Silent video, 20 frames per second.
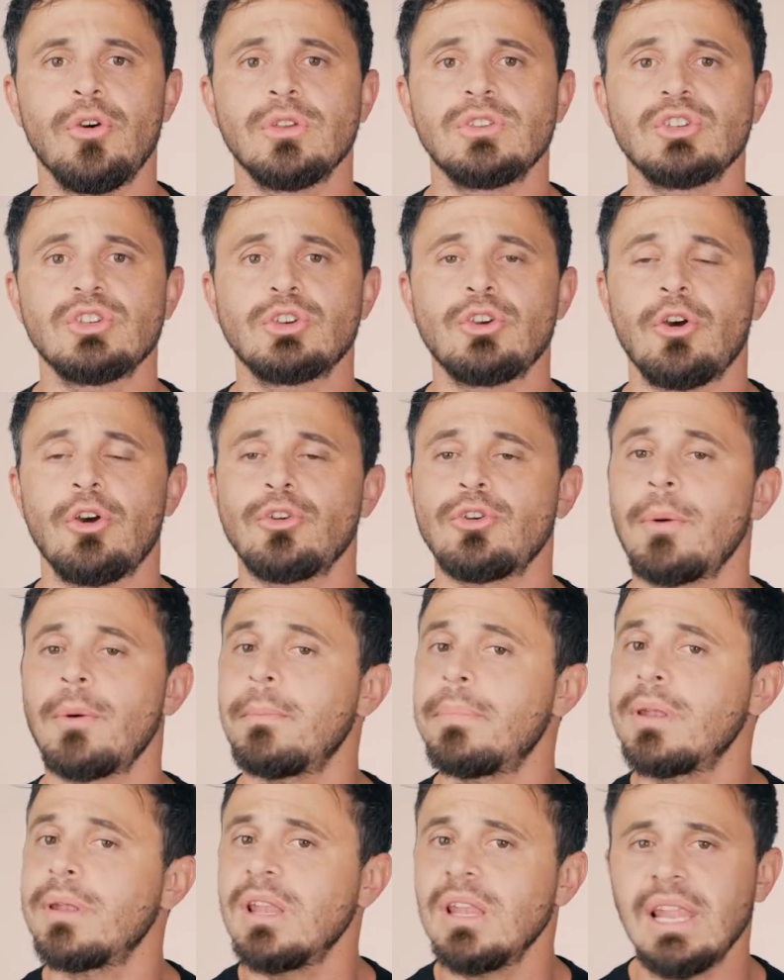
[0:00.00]
to go
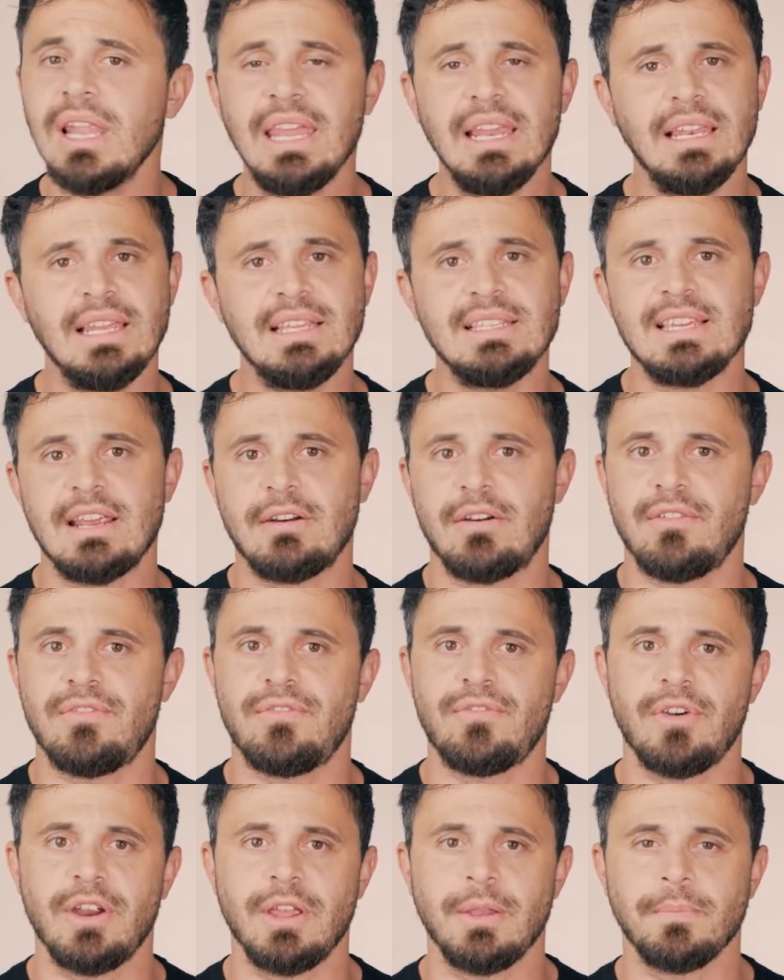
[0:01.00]
completely
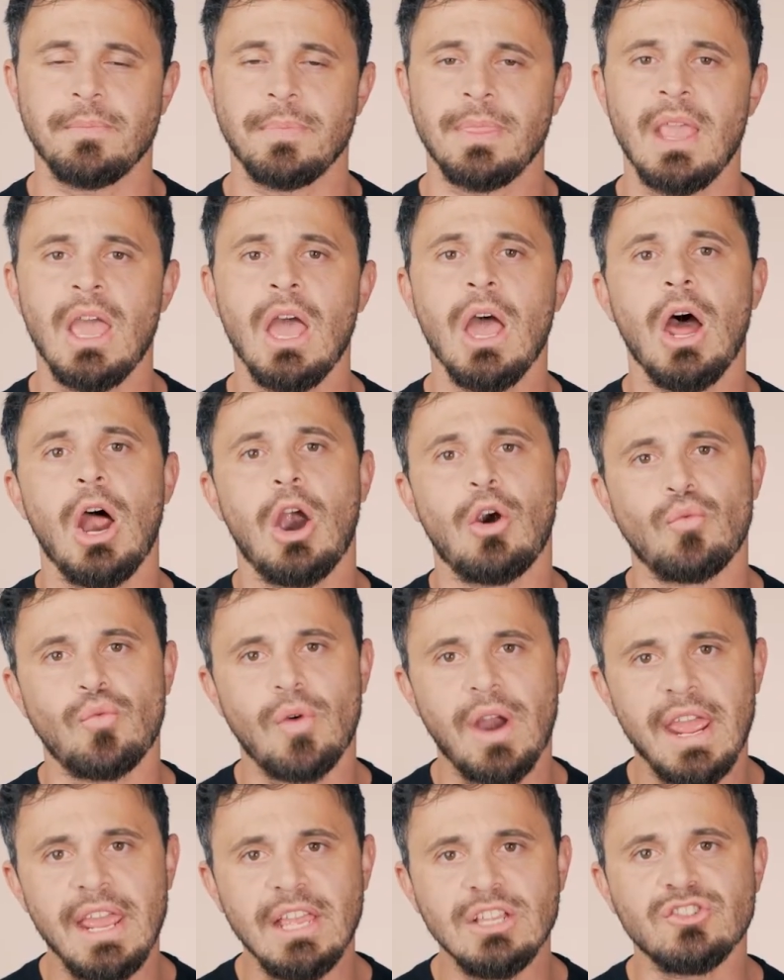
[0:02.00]
dairy-free, a
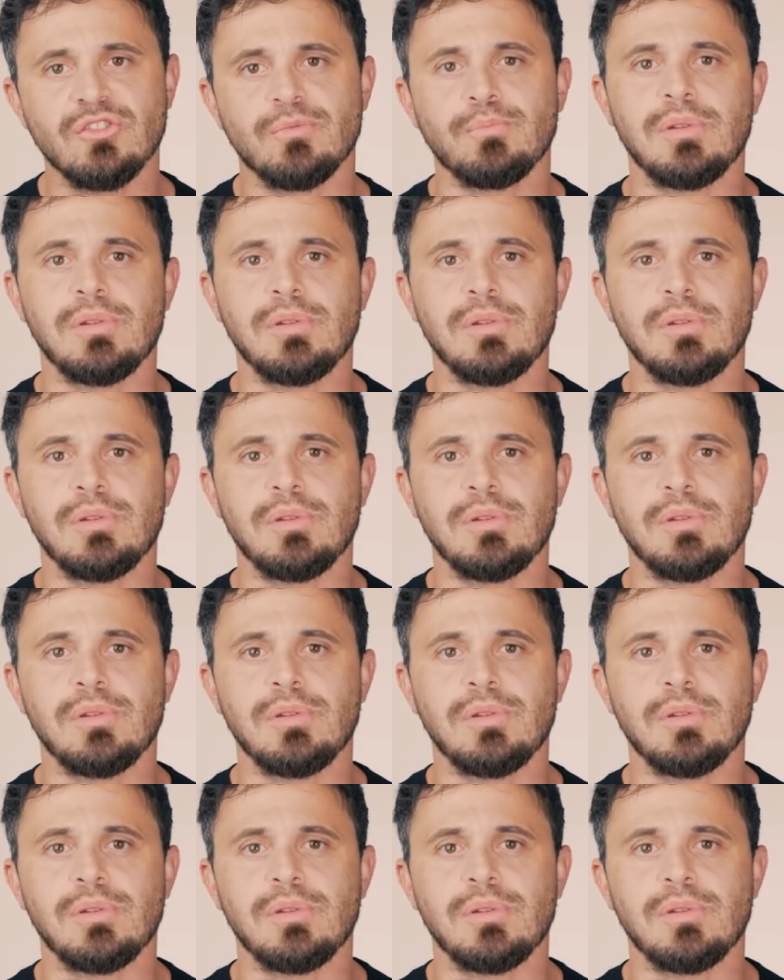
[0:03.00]
range of